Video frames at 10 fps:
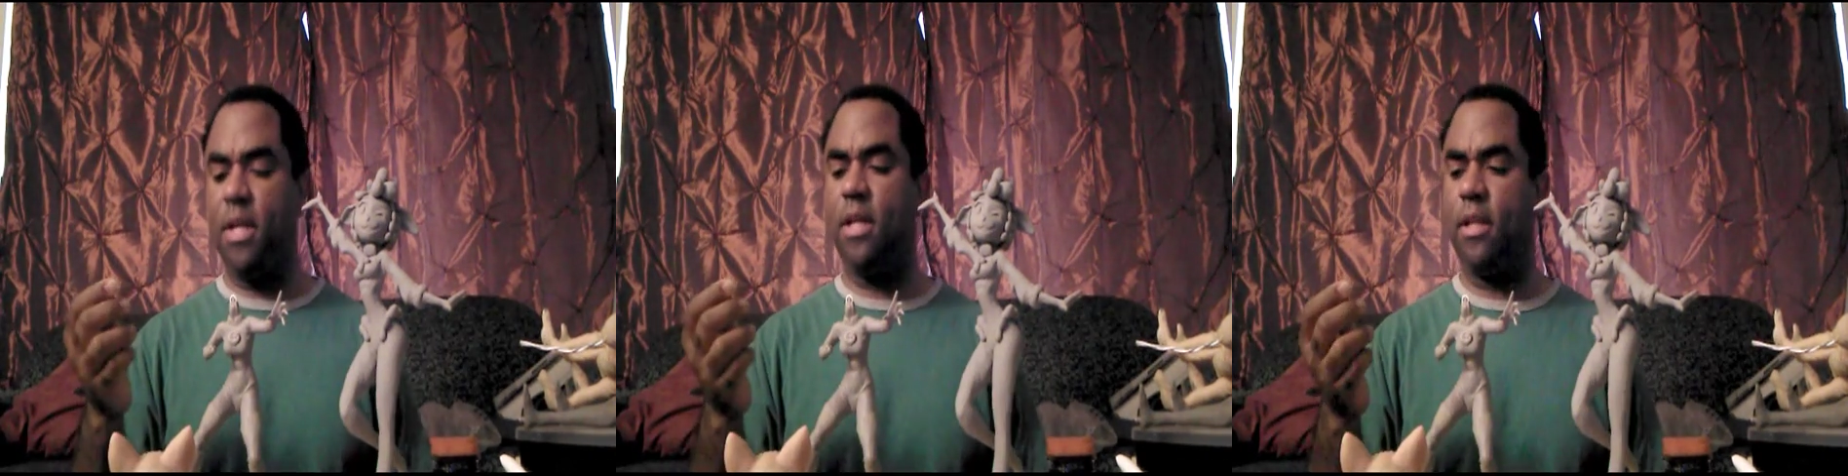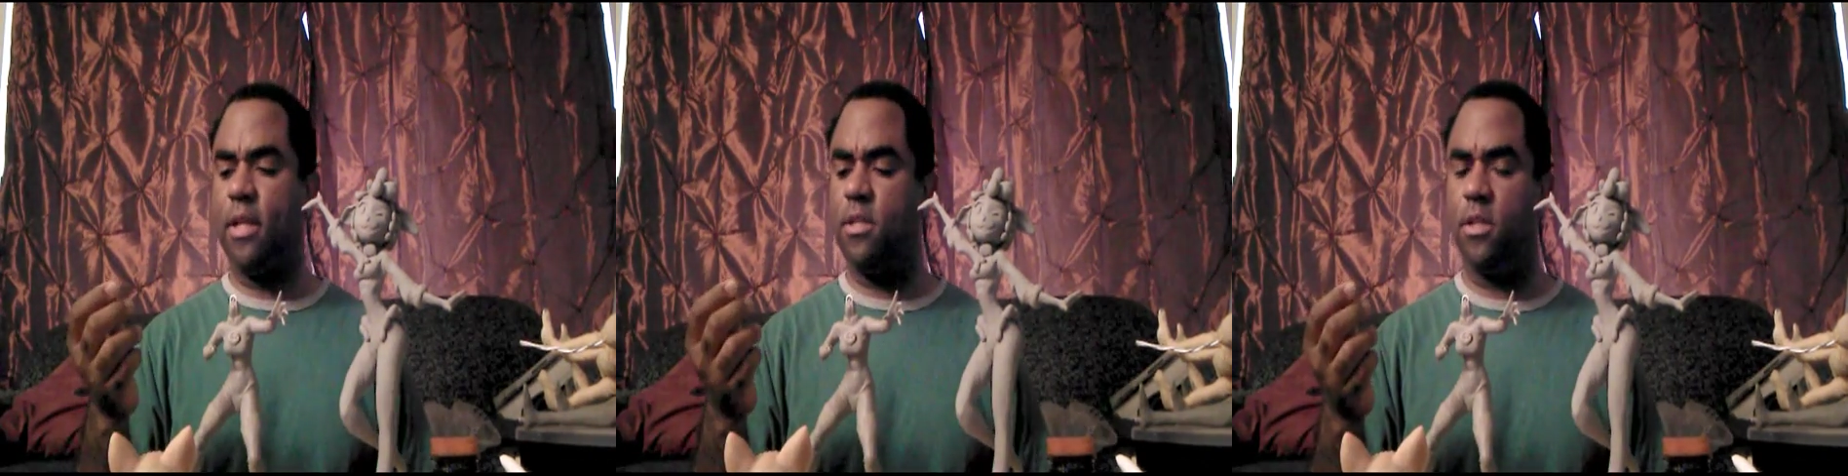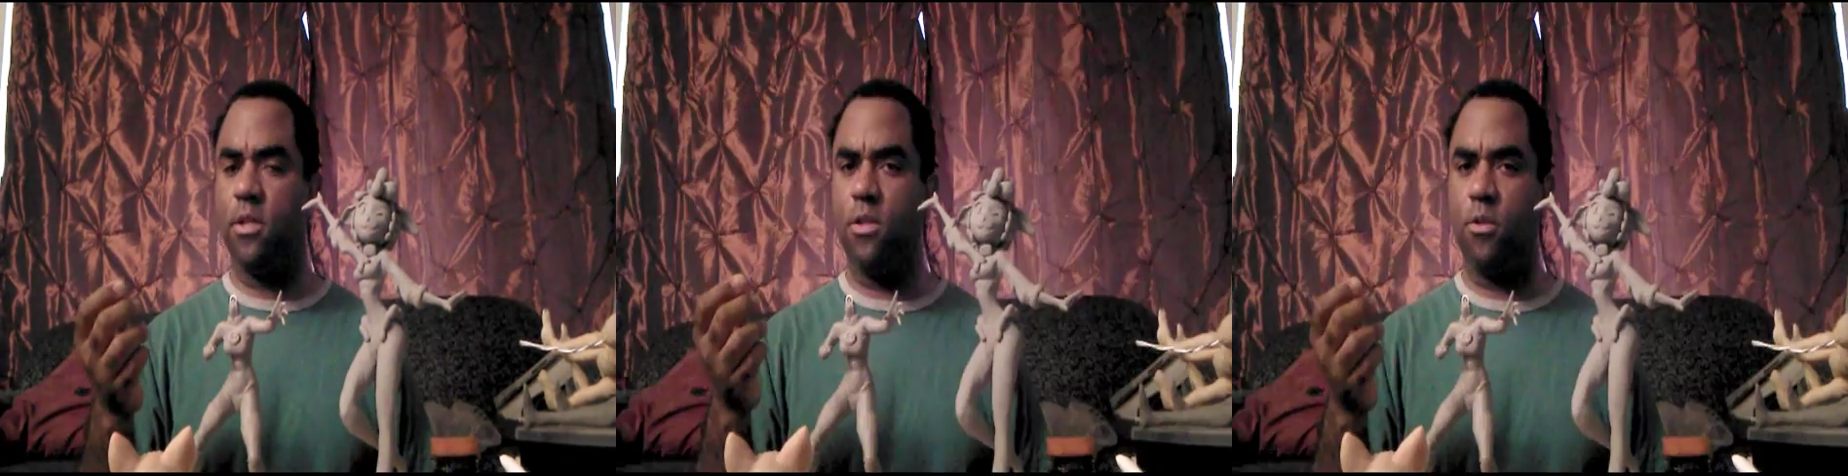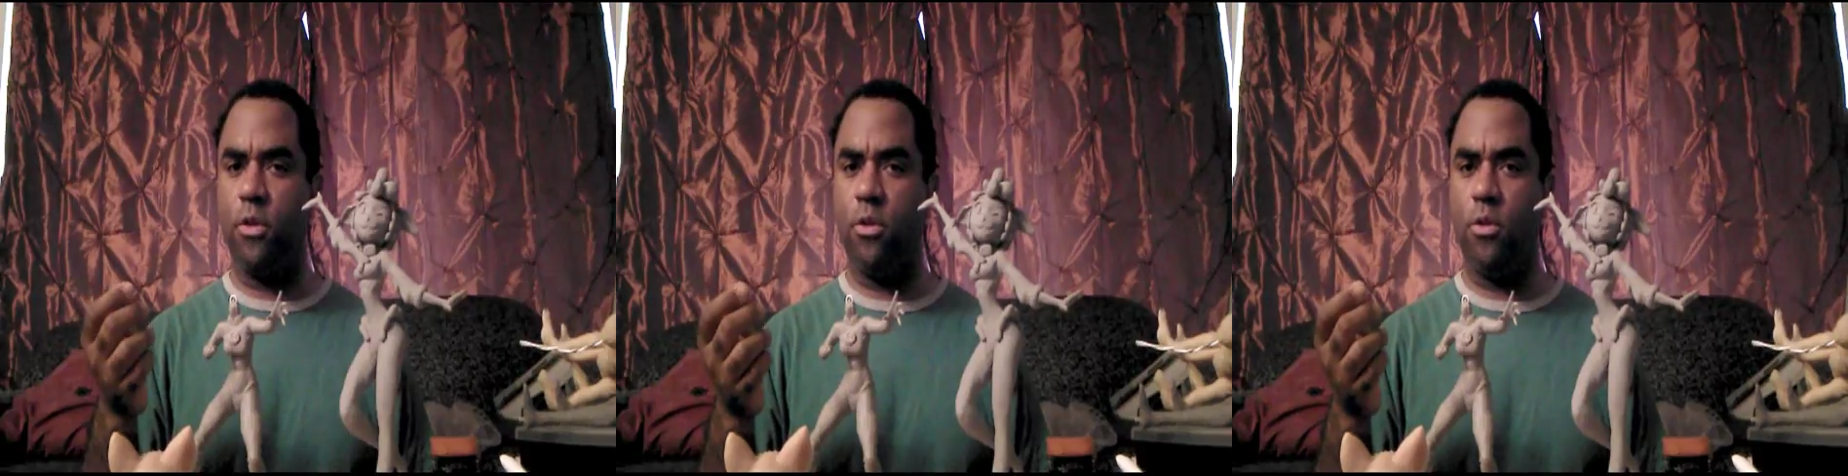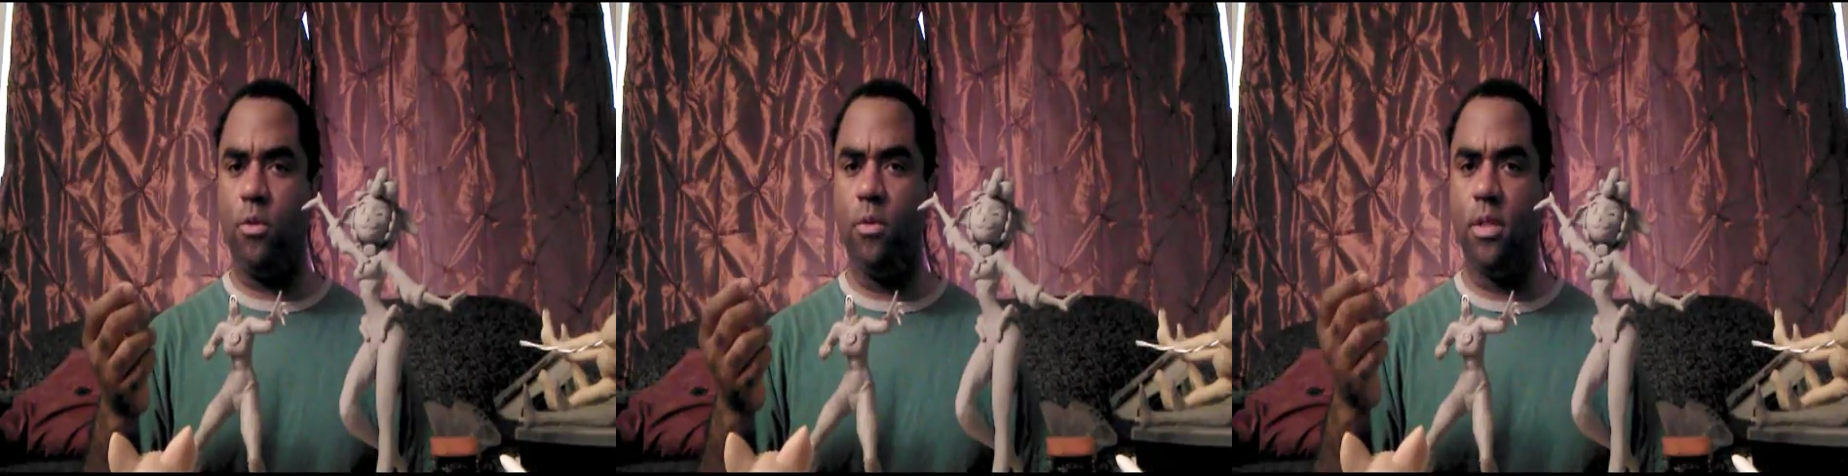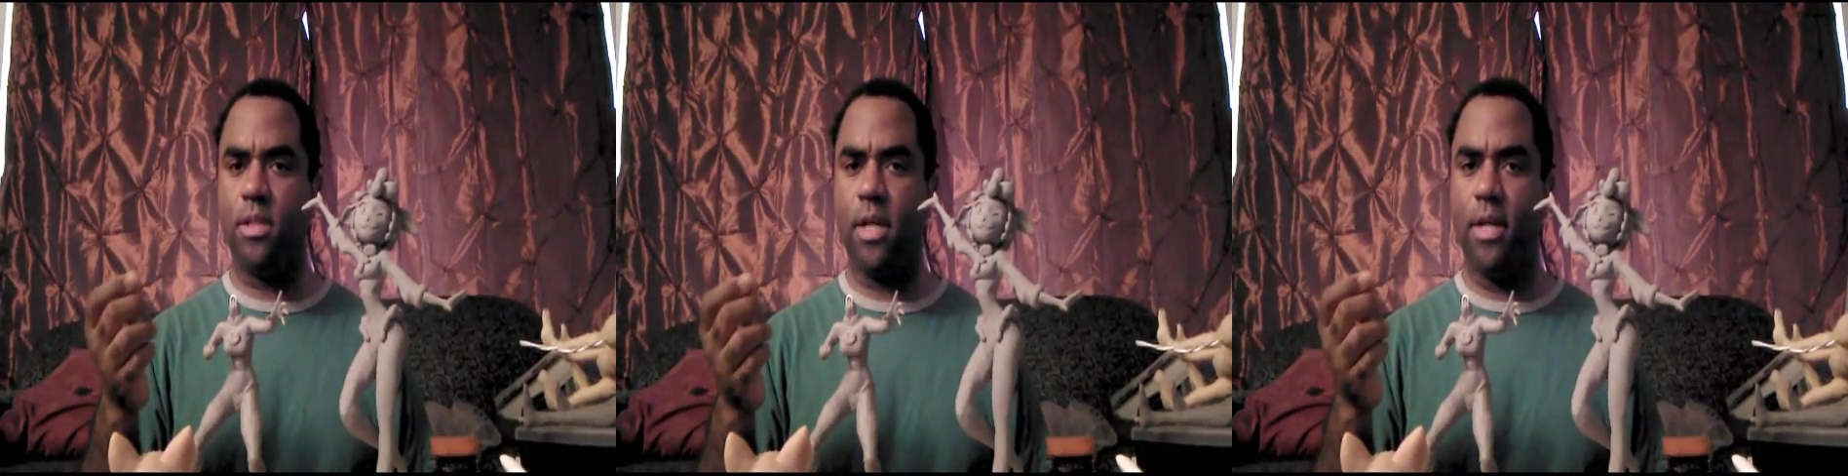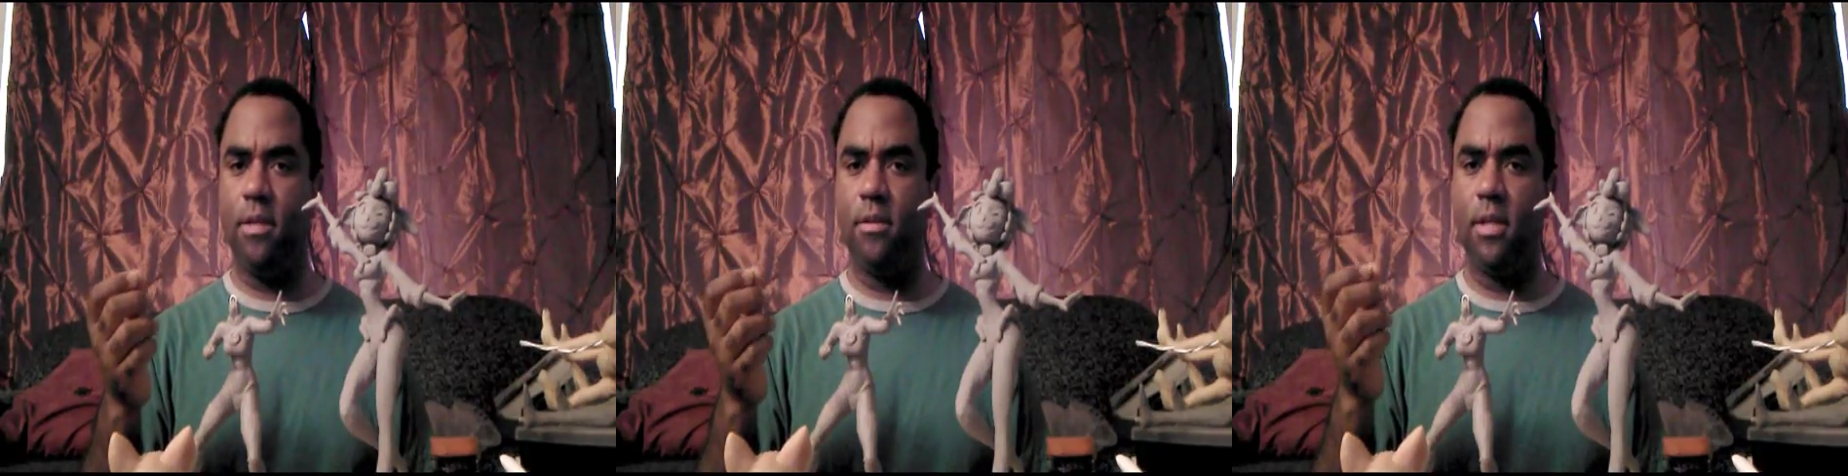I get like a 6/32
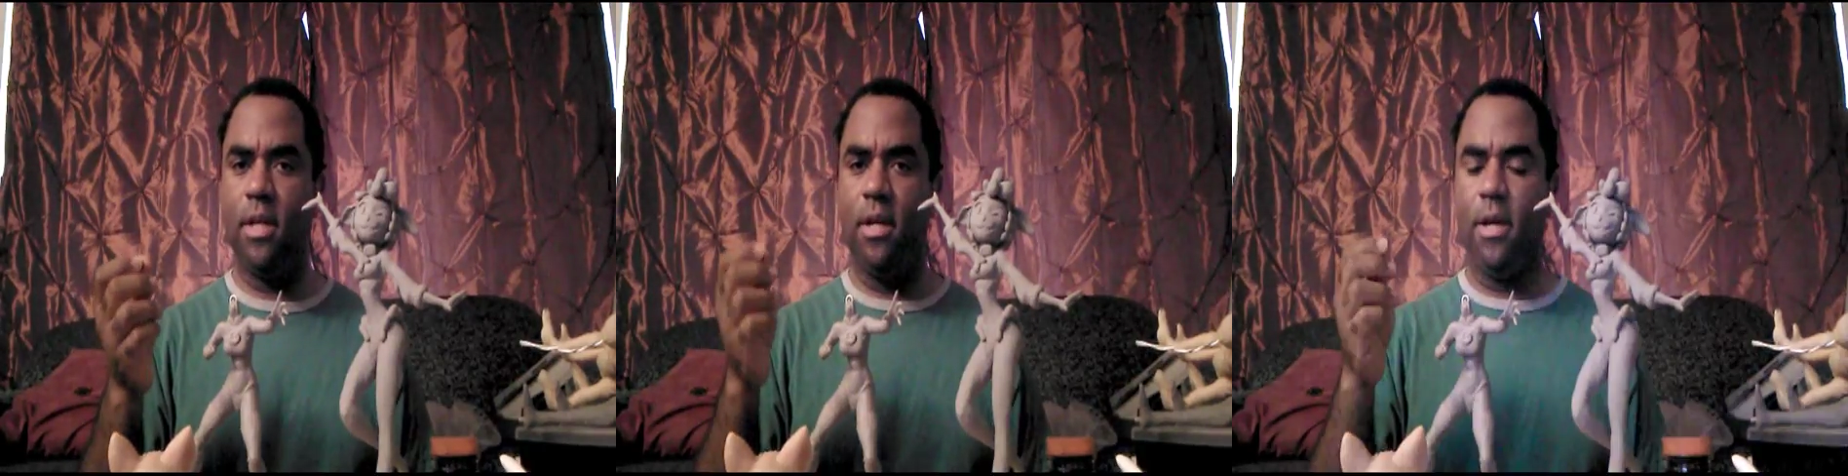size.